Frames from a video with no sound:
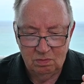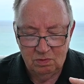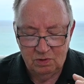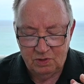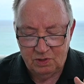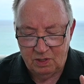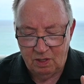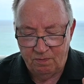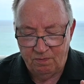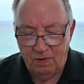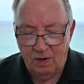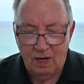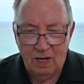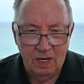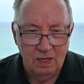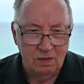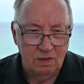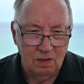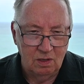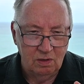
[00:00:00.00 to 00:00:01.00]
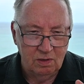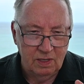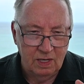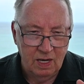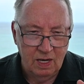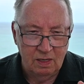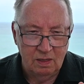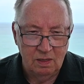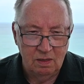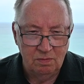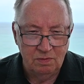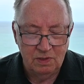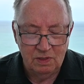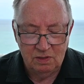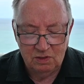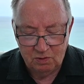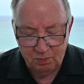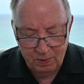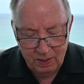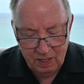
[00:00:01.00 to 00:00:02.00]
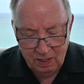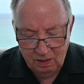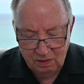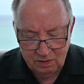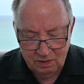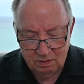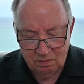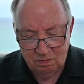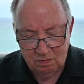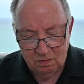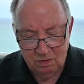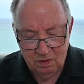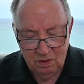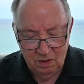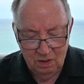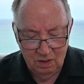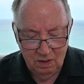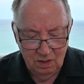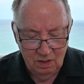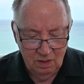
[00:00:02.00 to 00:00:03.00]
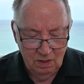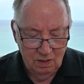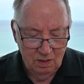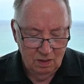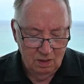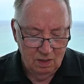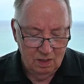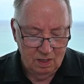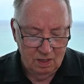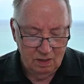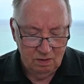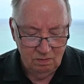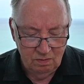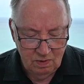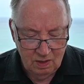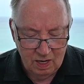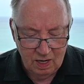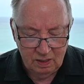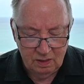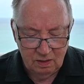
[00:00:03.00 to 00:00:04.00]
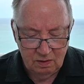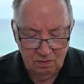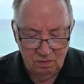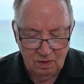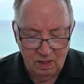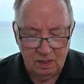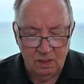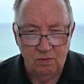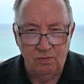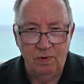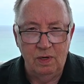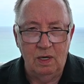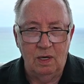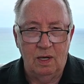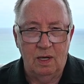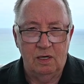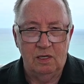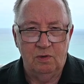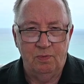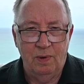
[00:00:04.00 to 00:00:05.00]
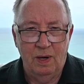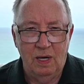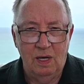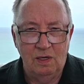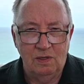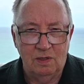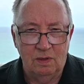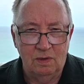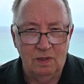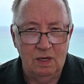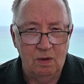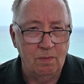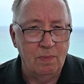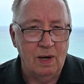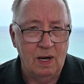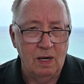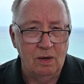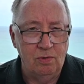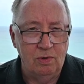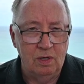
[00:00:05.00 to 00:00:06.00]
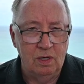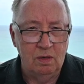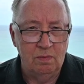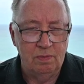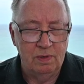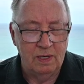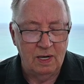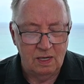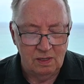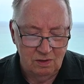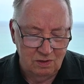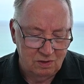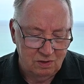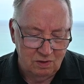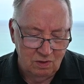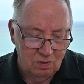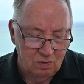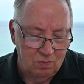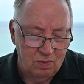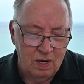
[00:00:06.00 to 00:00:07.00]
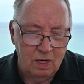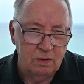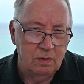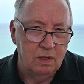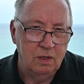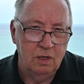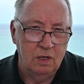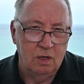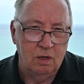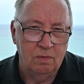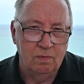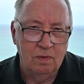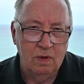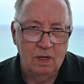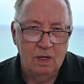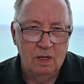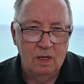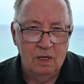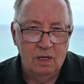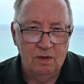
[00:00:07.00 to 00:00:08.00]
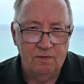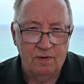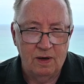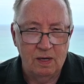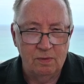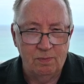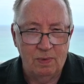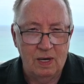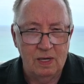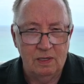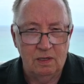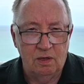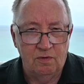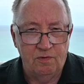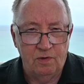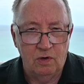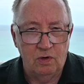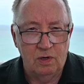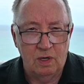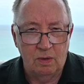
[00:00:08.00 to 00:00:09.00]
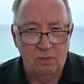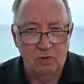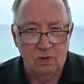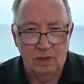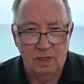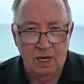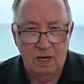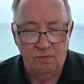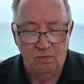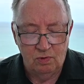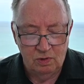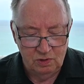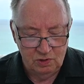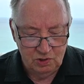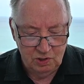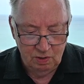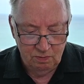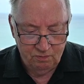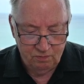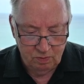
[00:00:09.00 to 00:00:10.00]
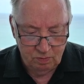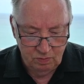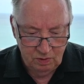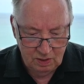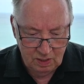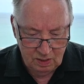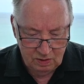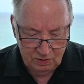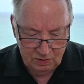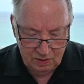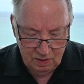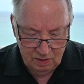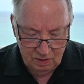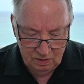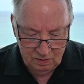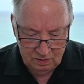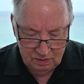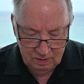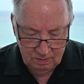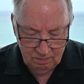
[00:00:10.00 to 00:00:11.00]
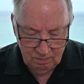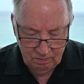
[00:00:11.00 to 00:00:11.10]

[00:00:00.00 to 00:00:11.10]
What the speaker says: stuff that I had to look at and it was in Spanish, and I can read a lot of Spanish and get by with it, but I just don't, if I buy another phone, I'm going to have one shipped from the United States.